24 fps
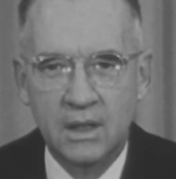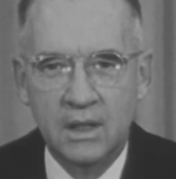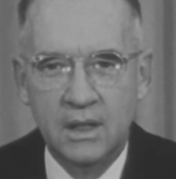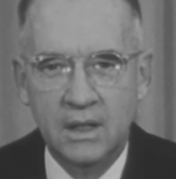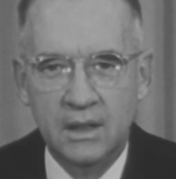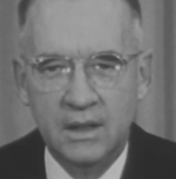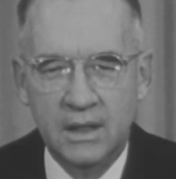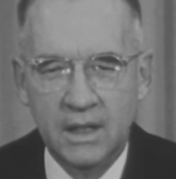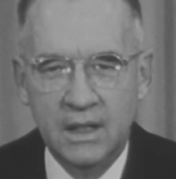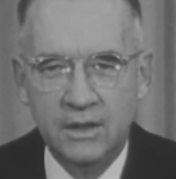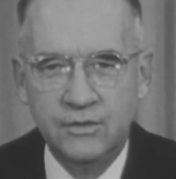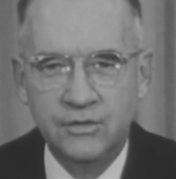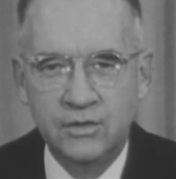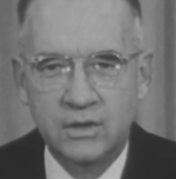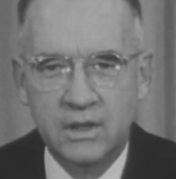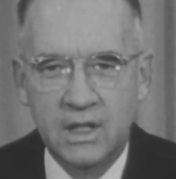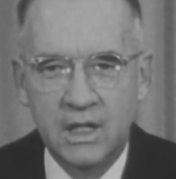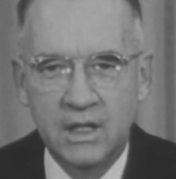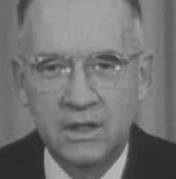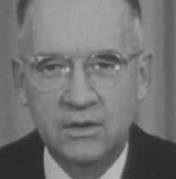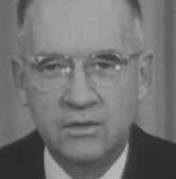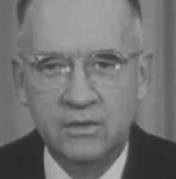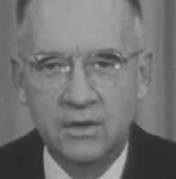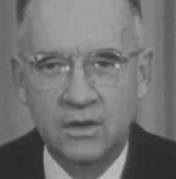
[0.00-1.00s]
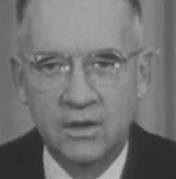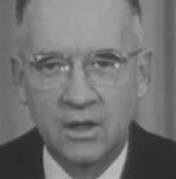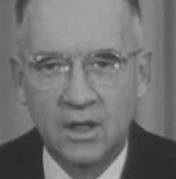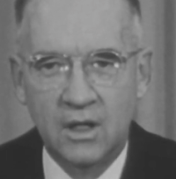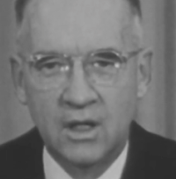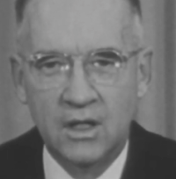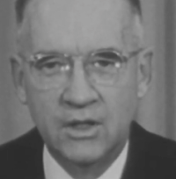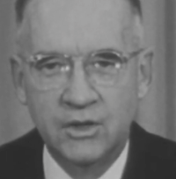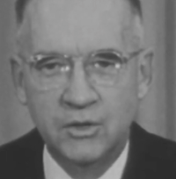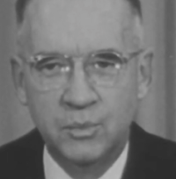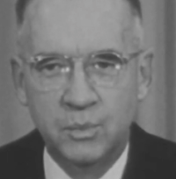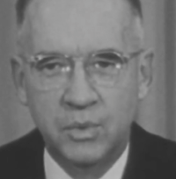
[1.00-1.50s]
And education in
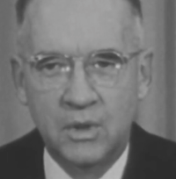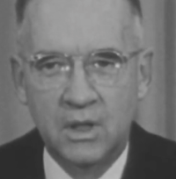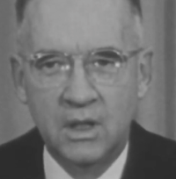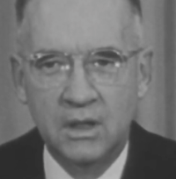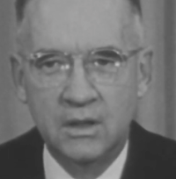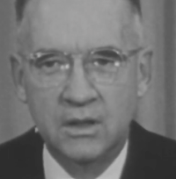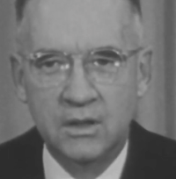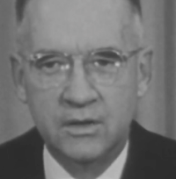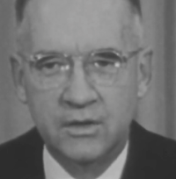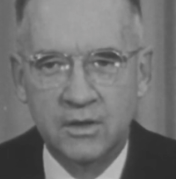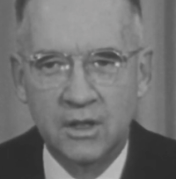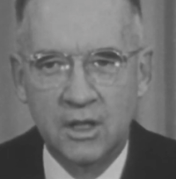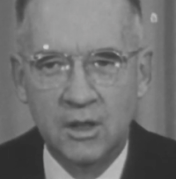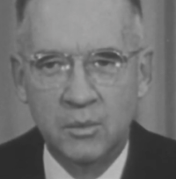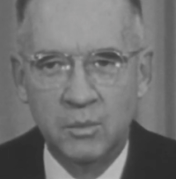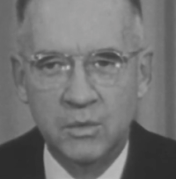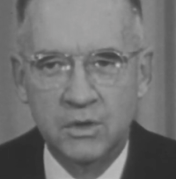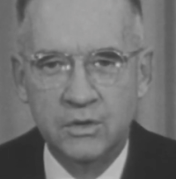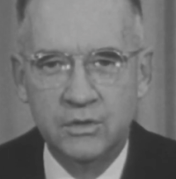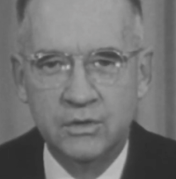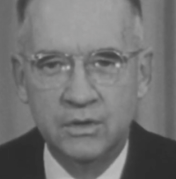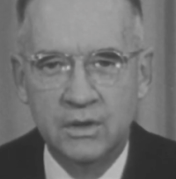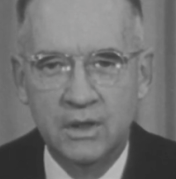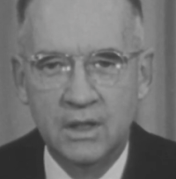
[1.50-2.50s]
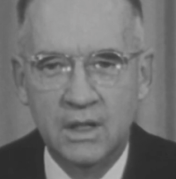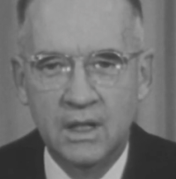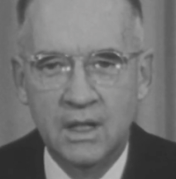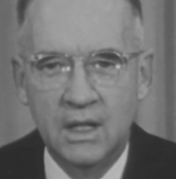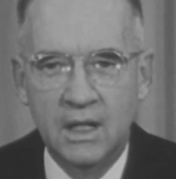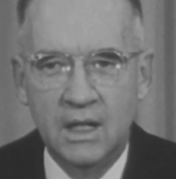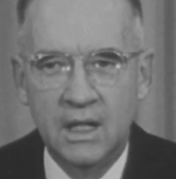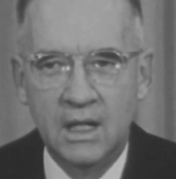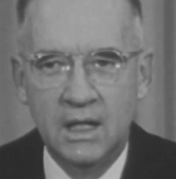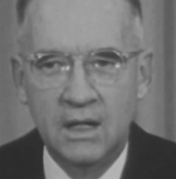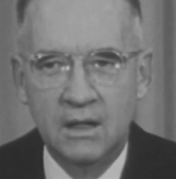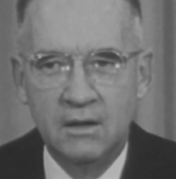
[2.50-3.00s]
large part determines
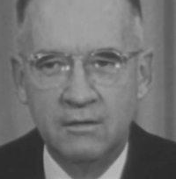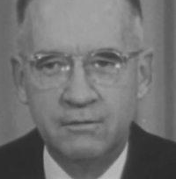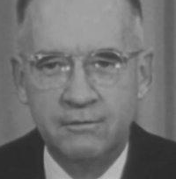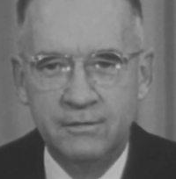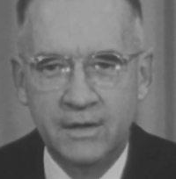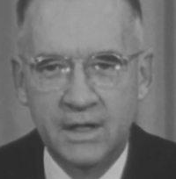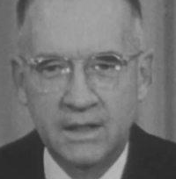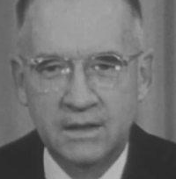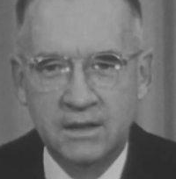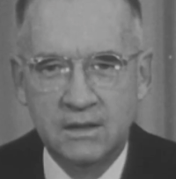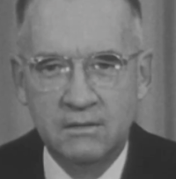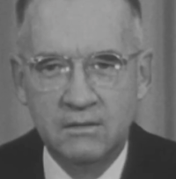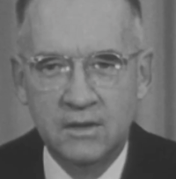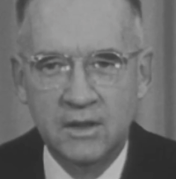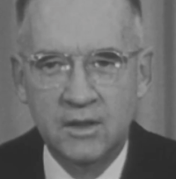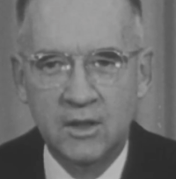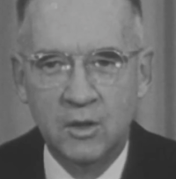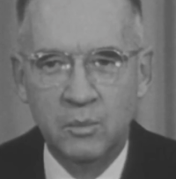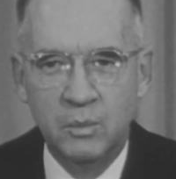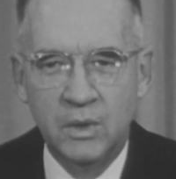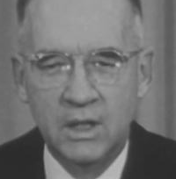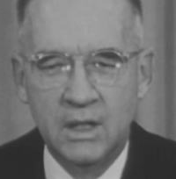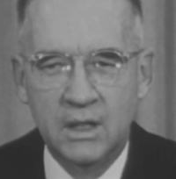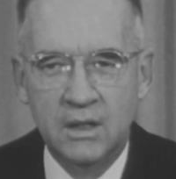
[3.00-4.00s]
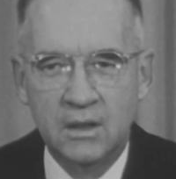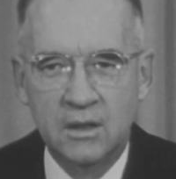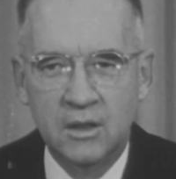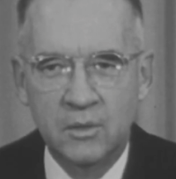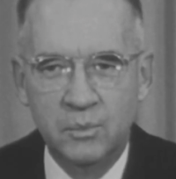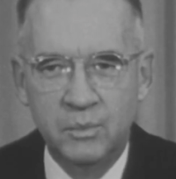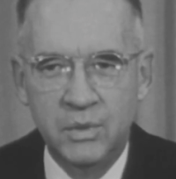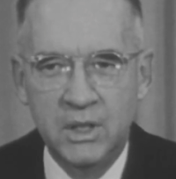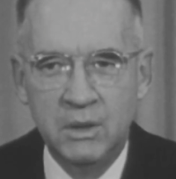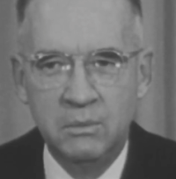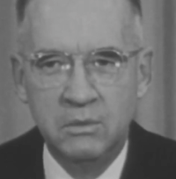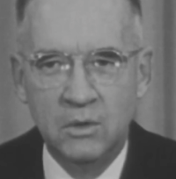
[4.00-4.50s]
how effectively the American
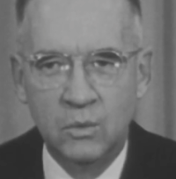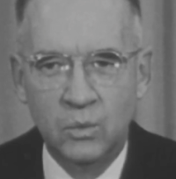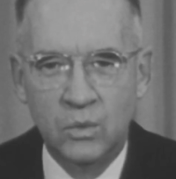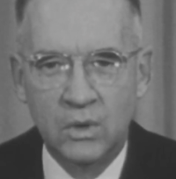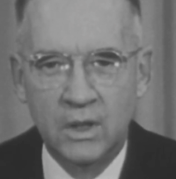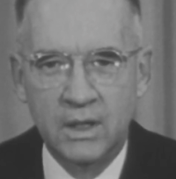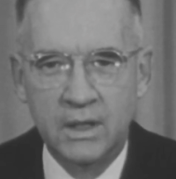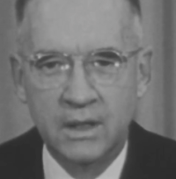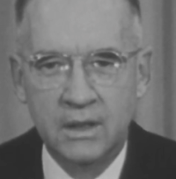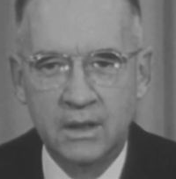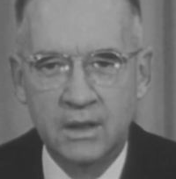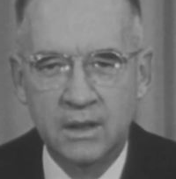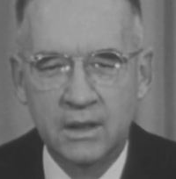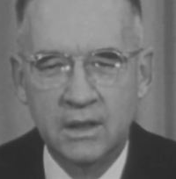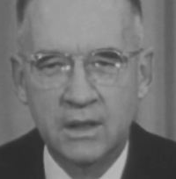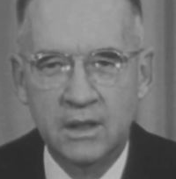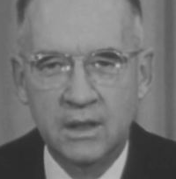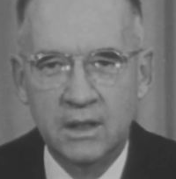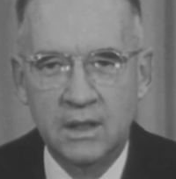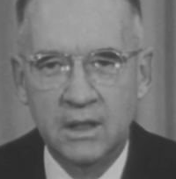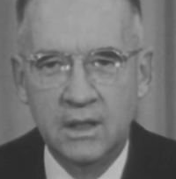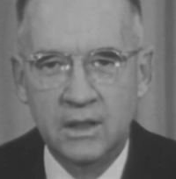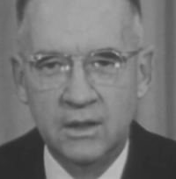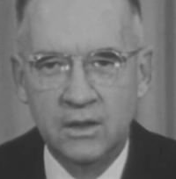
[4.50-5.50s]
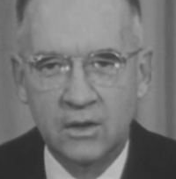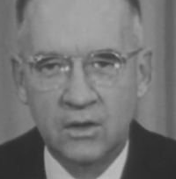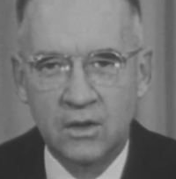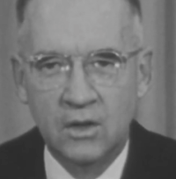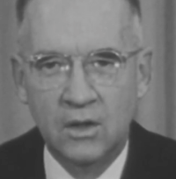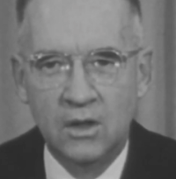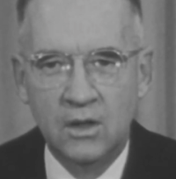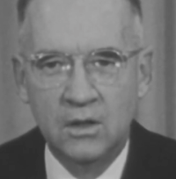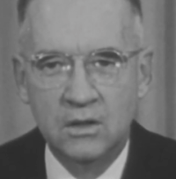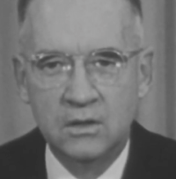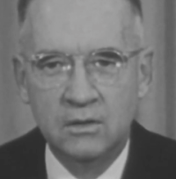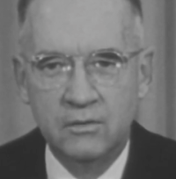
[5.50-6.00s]
people work in the
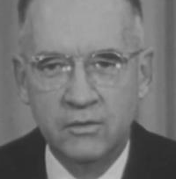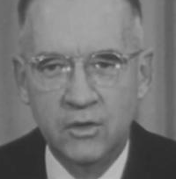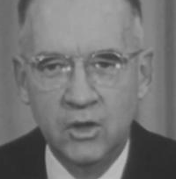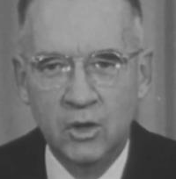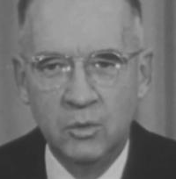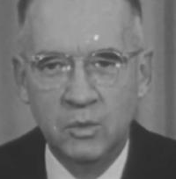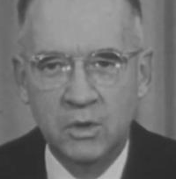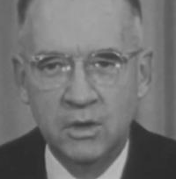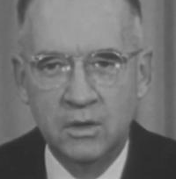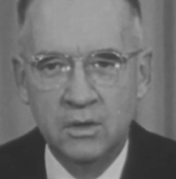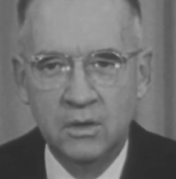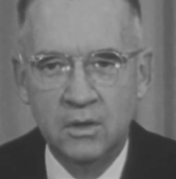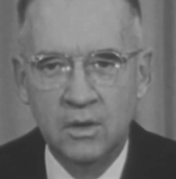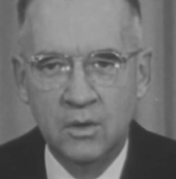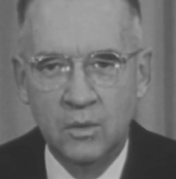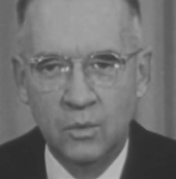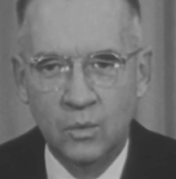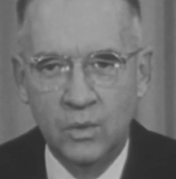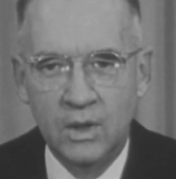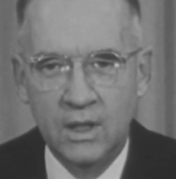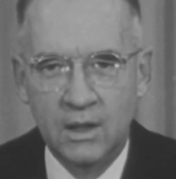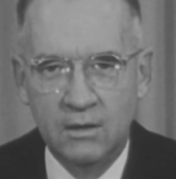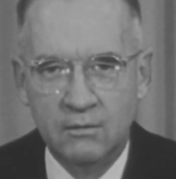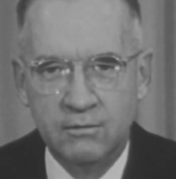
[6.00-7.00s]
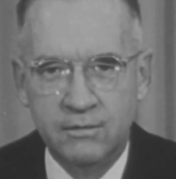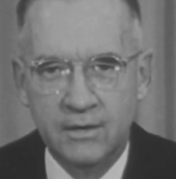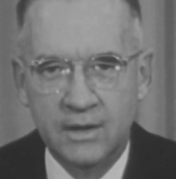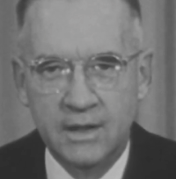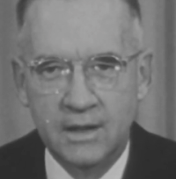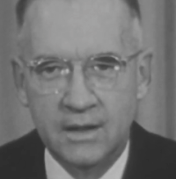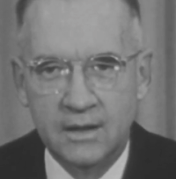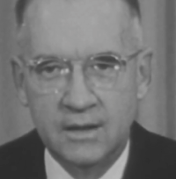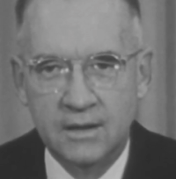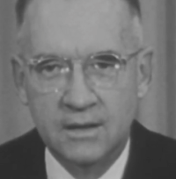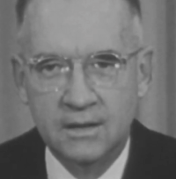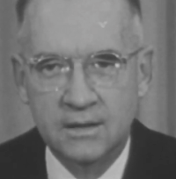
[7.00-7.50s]
cause of human welfare.